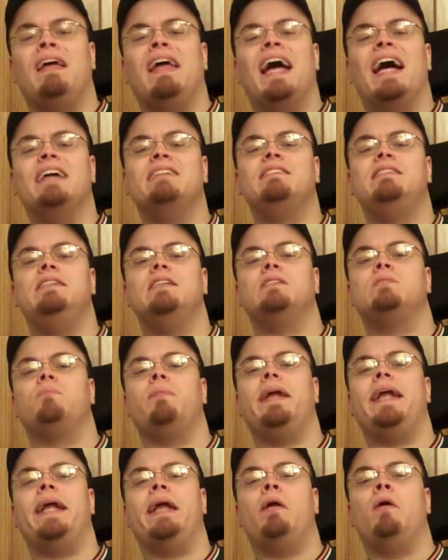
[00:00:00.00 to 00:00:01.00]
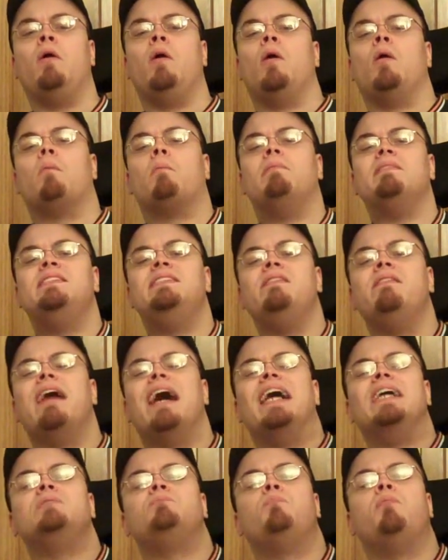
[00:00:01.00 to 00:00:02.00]
as just me. But you
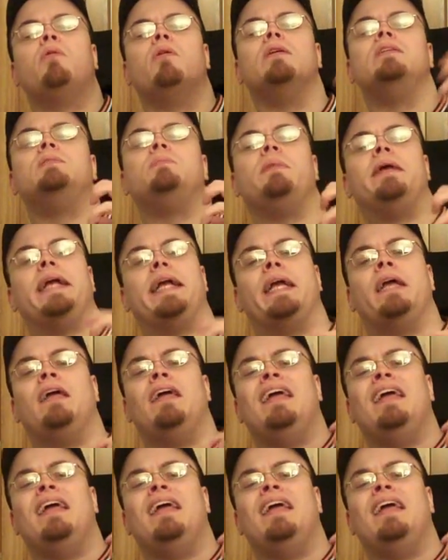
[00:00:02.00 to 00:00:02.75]
guys push me.